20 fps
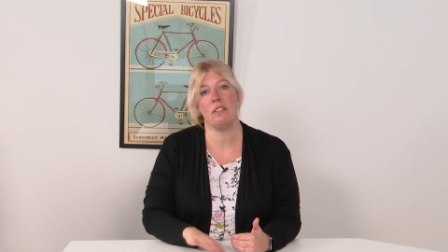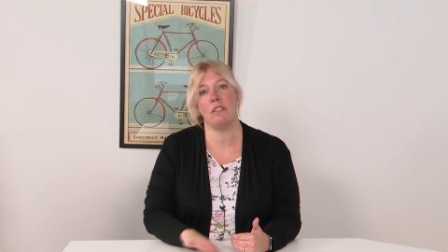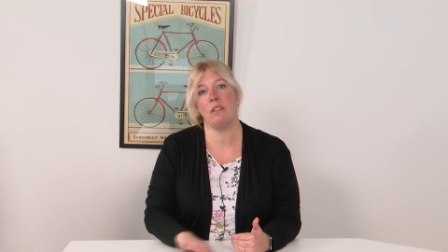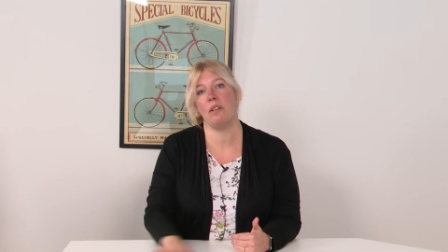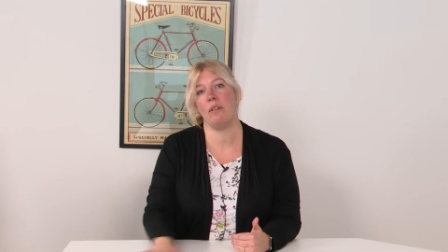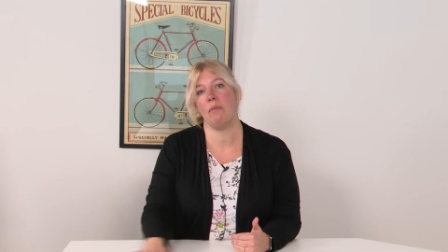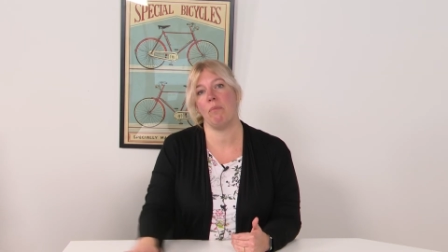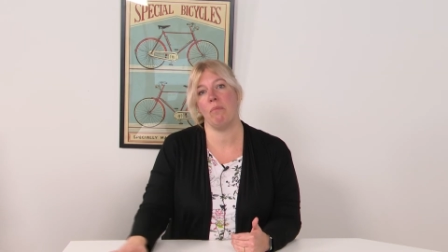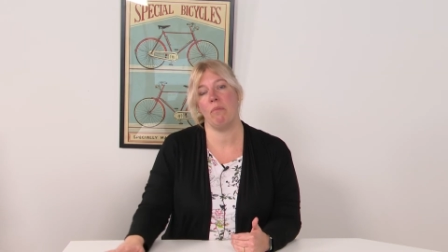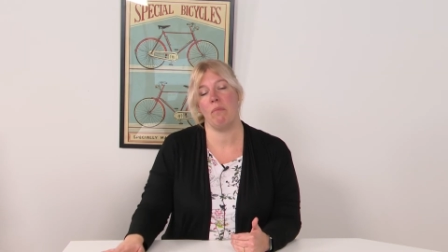
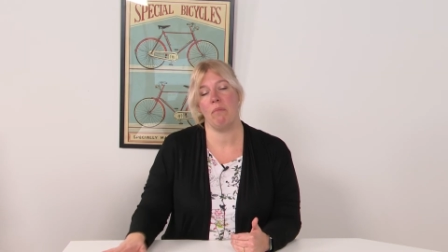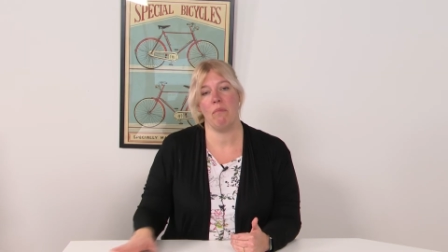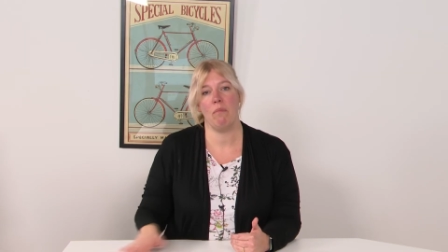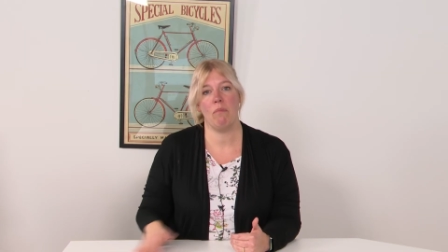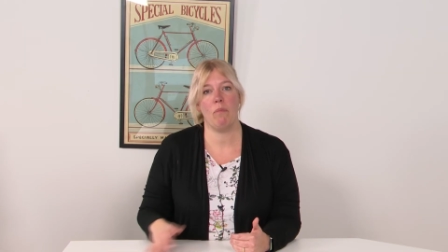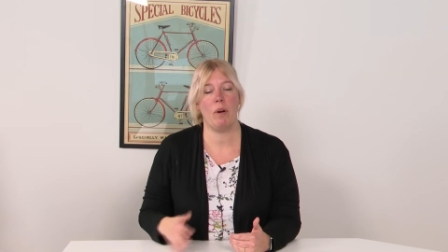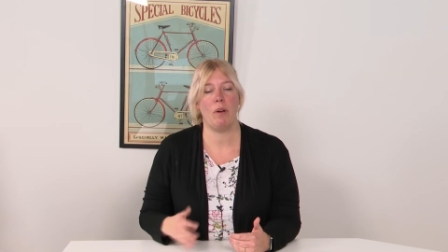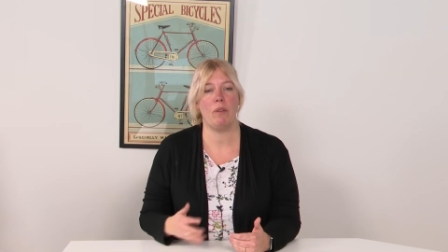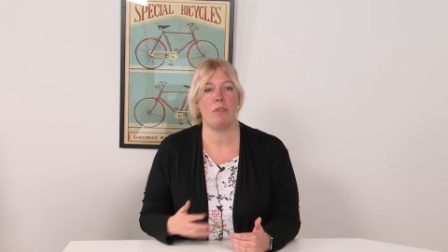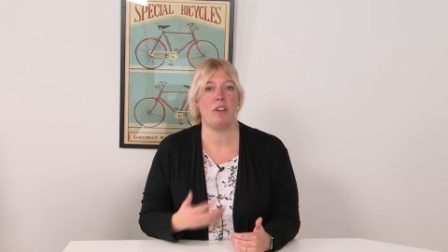the
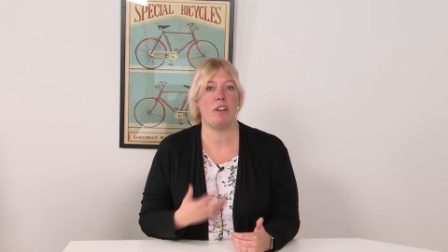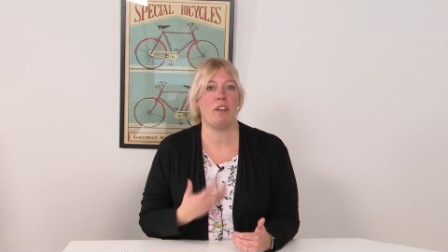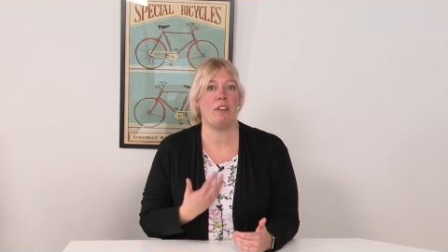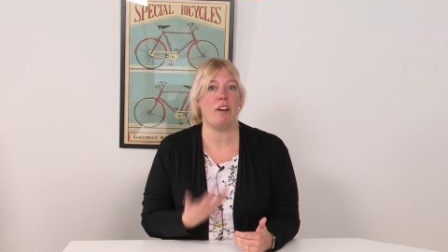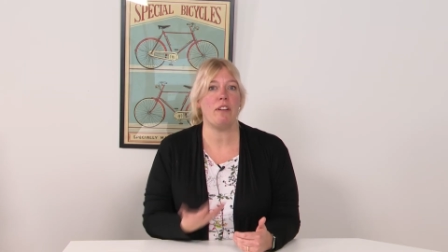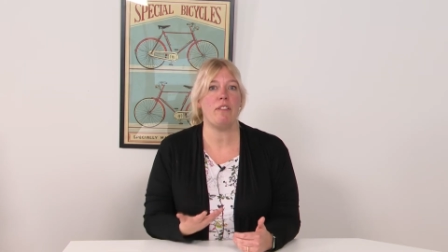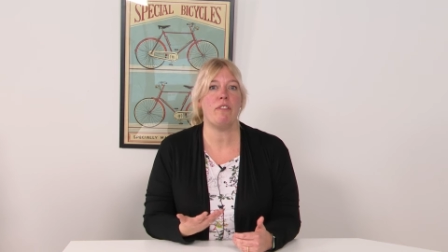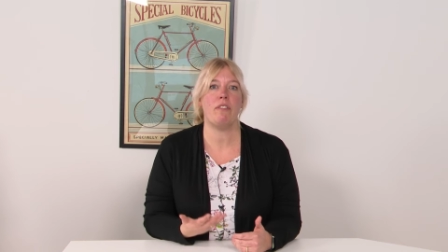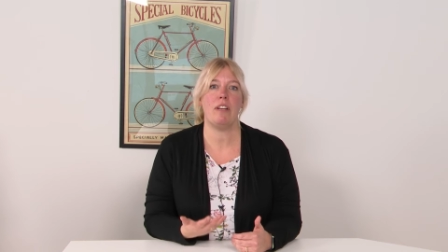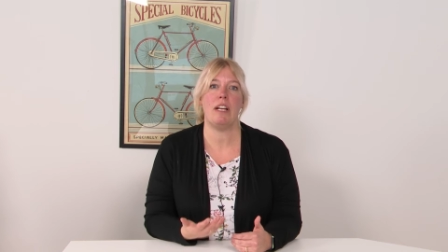
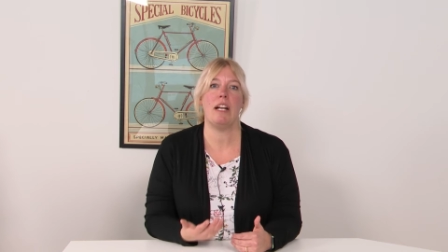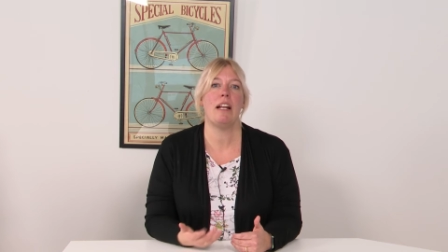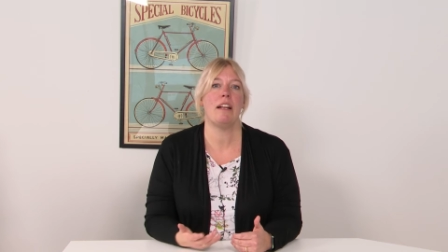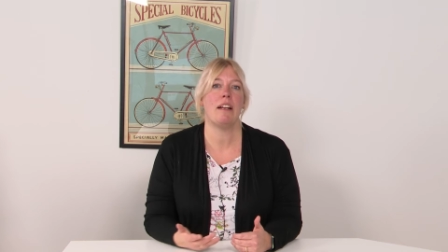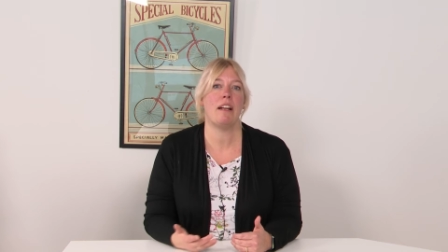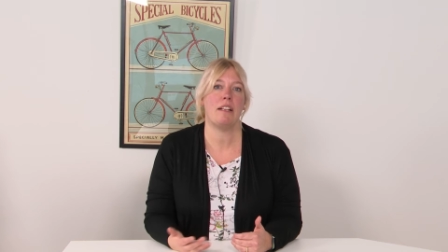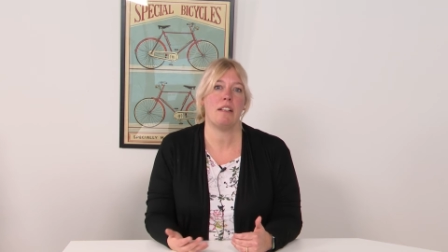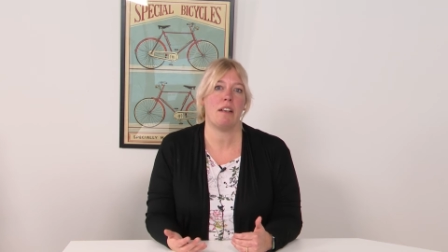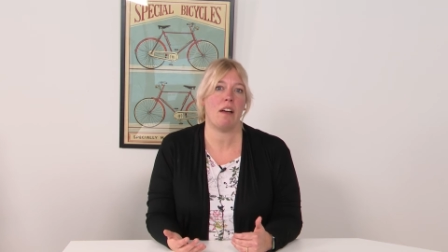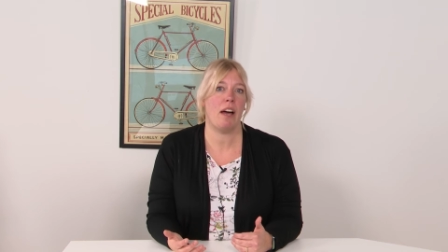gut feeling
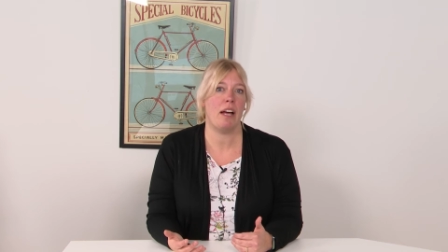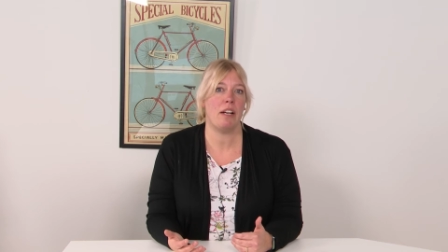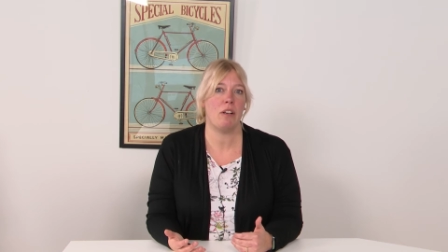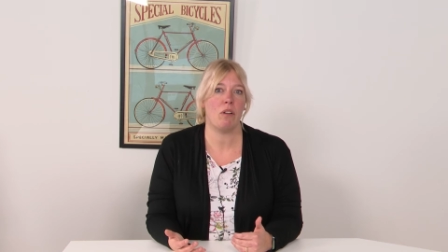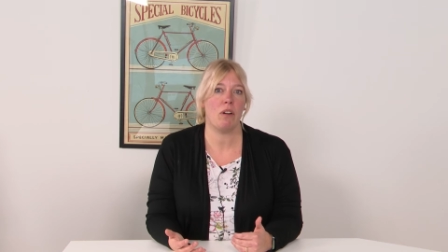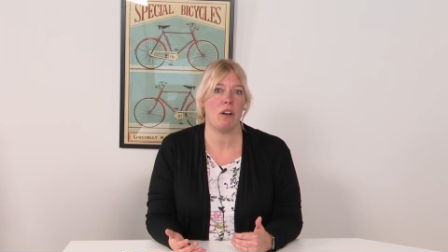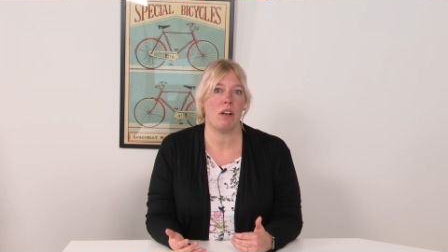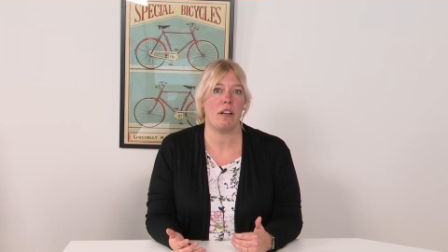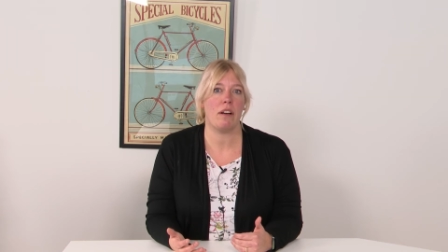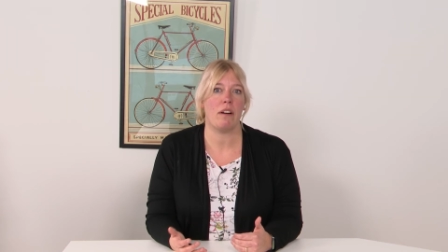that you had
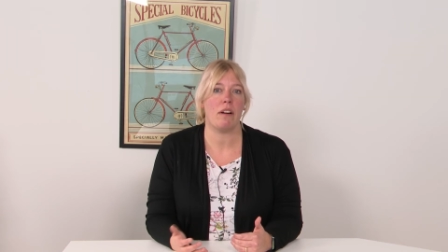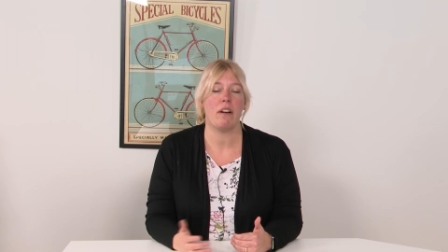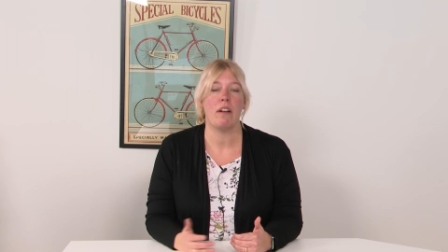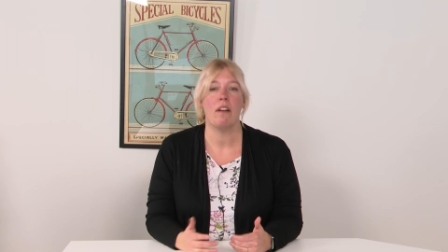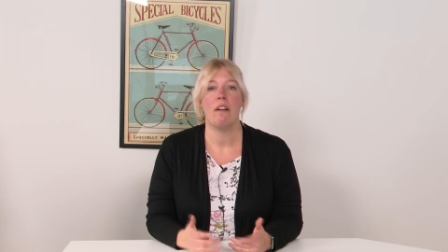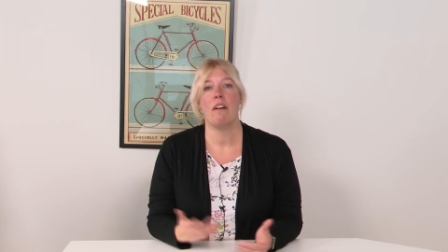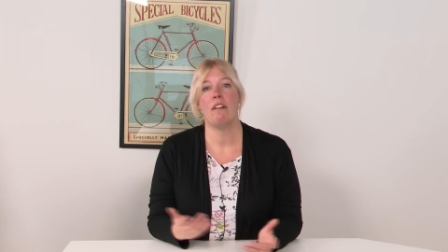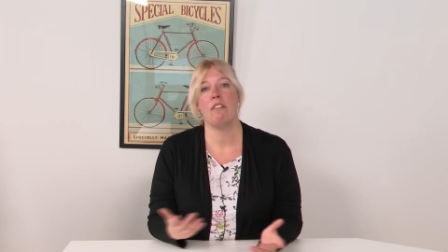earlier.